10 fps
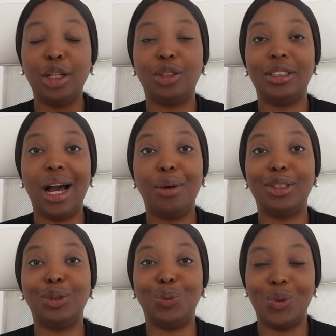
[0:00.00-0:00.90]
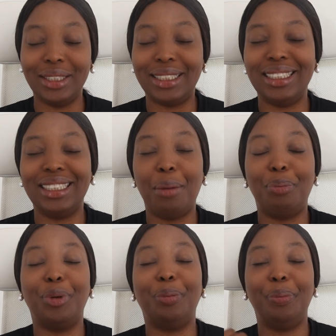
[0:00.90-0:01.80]
So that was one thing
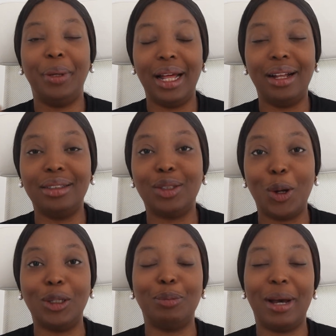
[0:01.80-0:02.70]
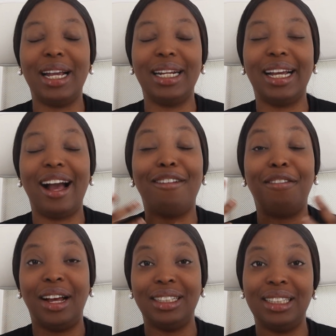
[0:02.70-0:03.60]
that propelled us buying a car
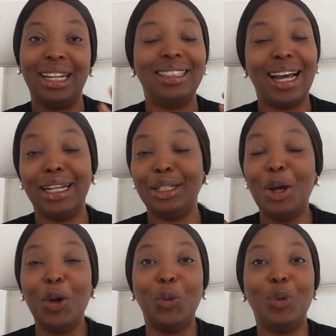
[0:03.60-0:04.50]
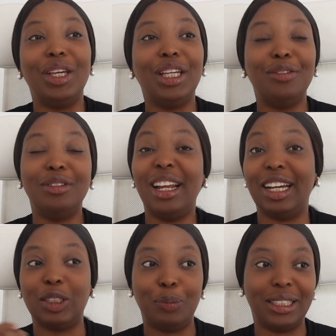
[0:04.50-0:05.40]
faster than we even
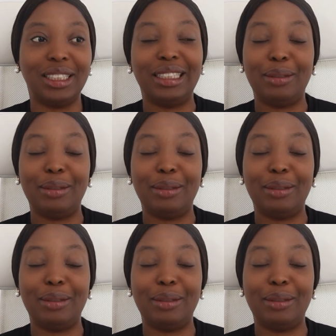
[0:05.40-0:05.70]
expected.